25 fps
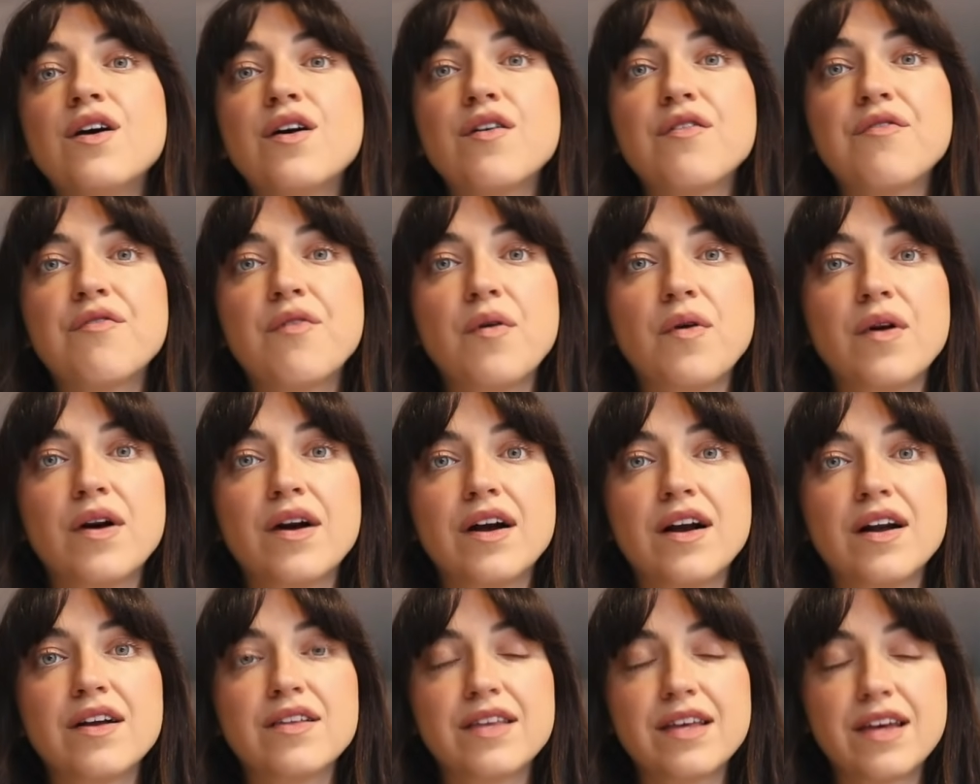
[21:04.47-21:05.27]

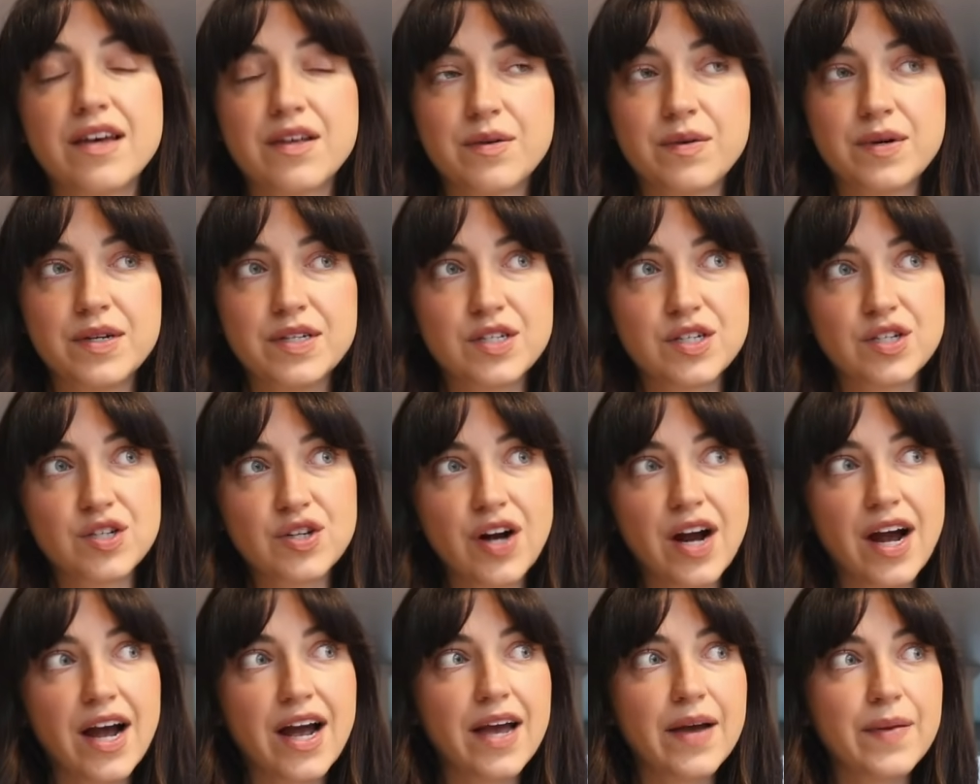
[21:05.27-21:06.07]
for the other ones to
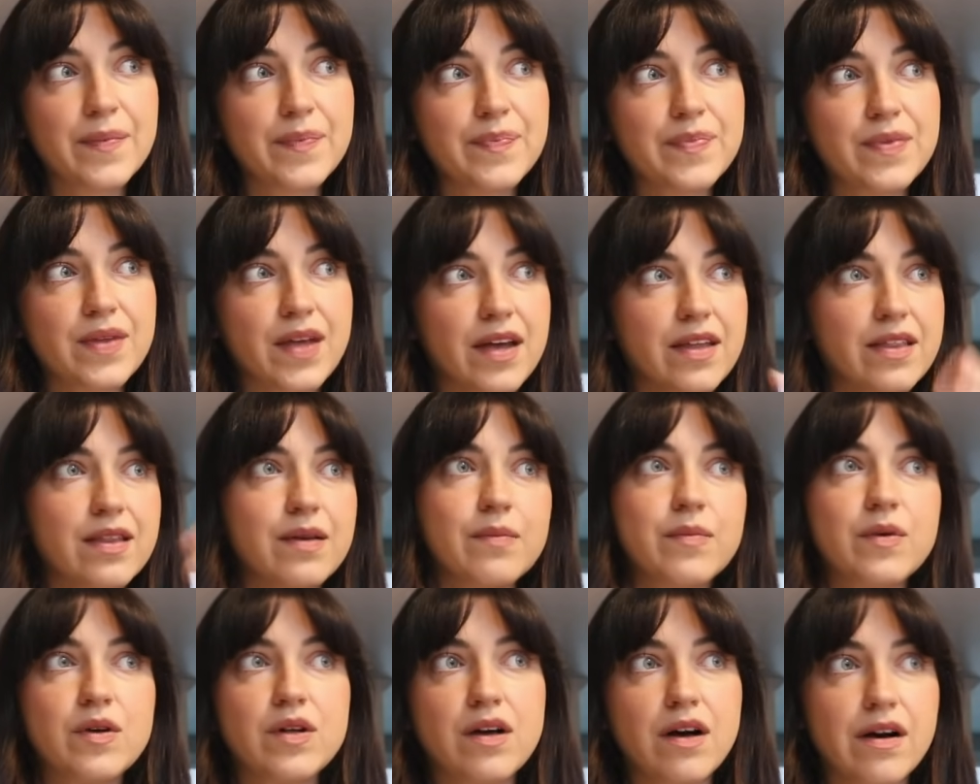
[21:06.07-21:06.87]
try, and
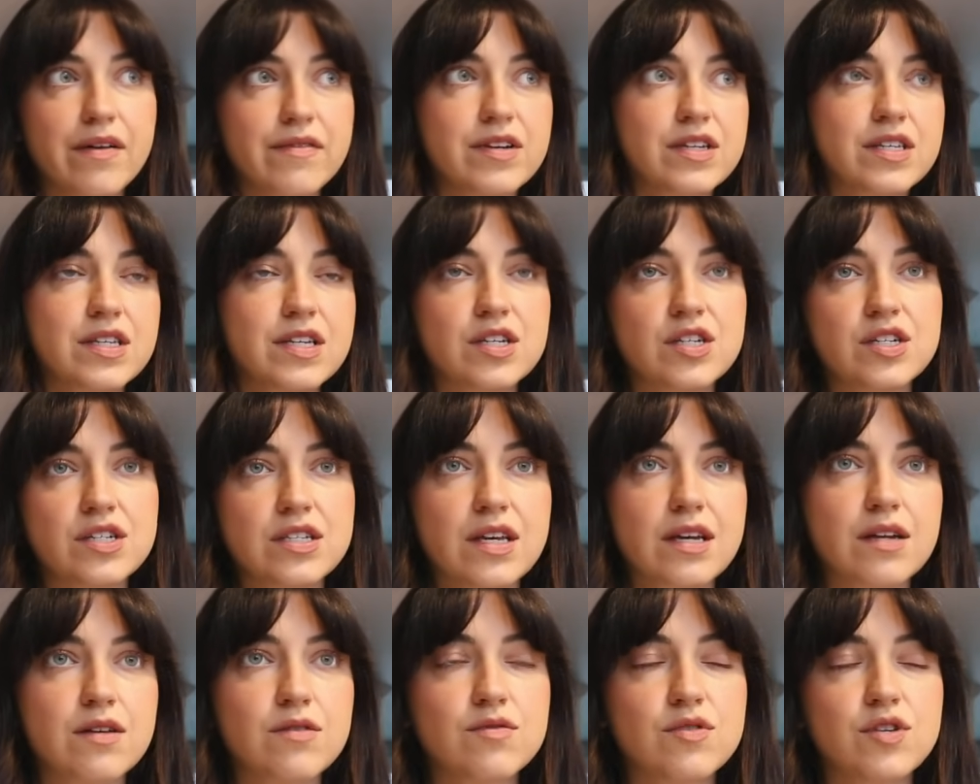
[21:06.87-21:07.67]
then we'll obviously just
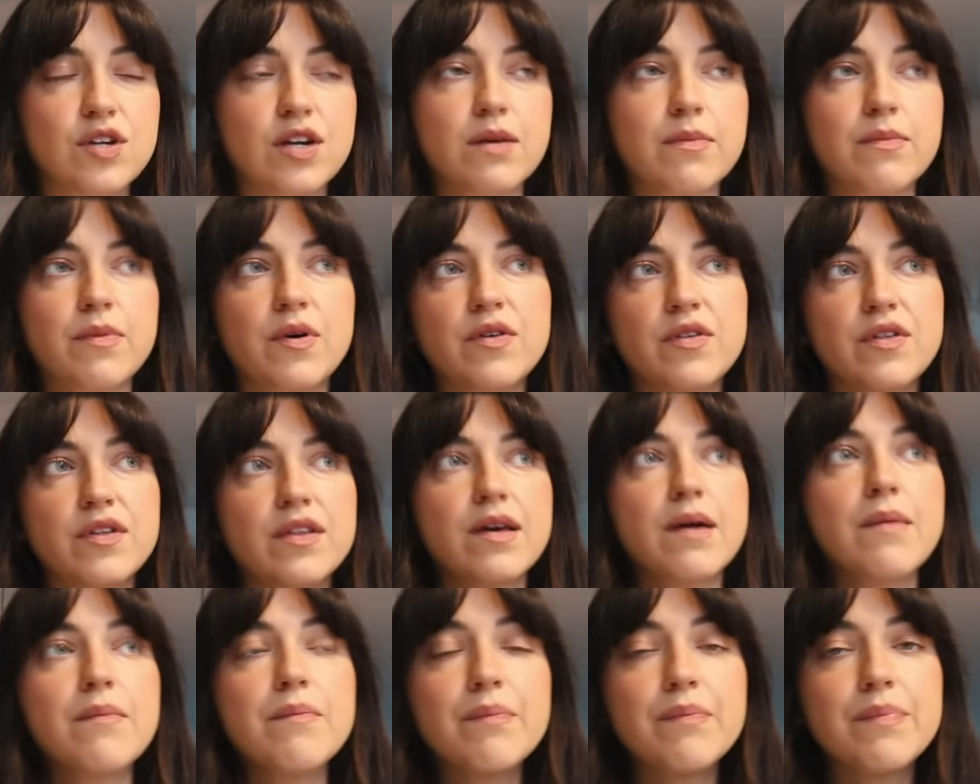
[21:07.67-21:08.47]
like drink both of
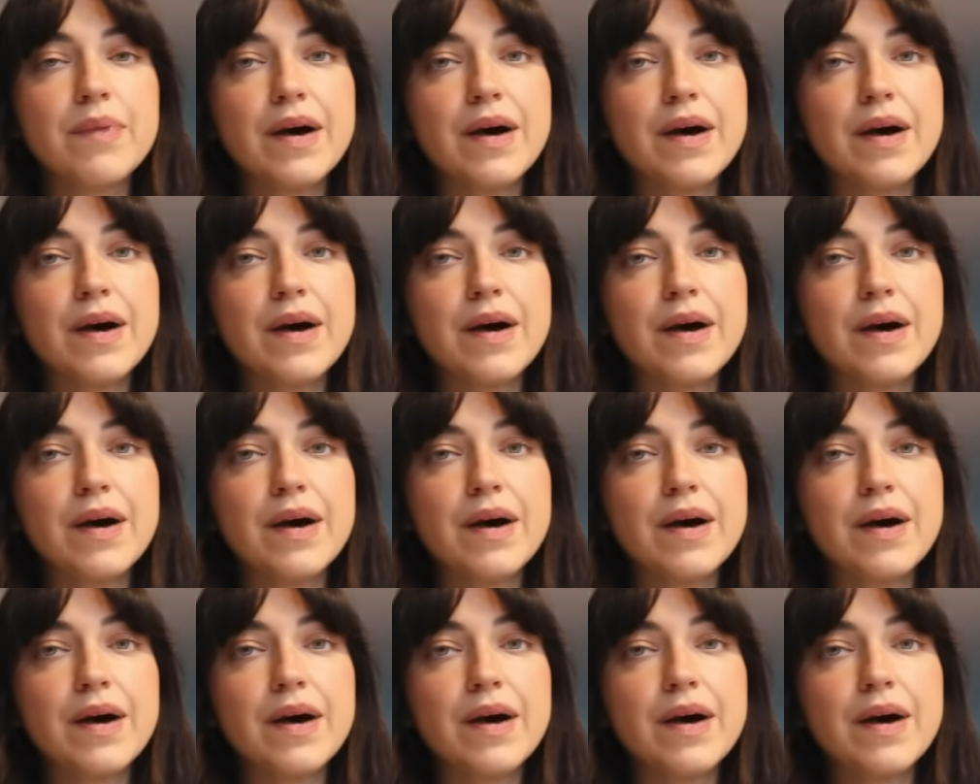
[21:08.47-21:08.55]
them.